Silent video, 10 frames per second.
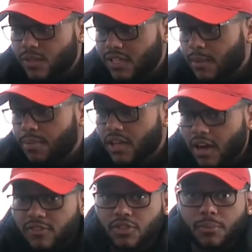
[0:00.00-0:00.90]
which are the
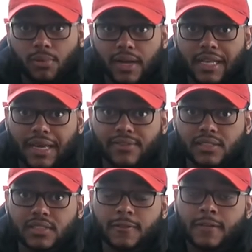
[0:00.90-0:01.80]
playoffs or the Brea
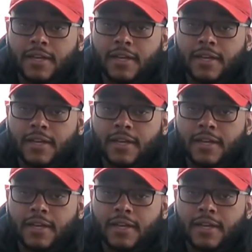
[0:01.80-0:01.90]
elevens,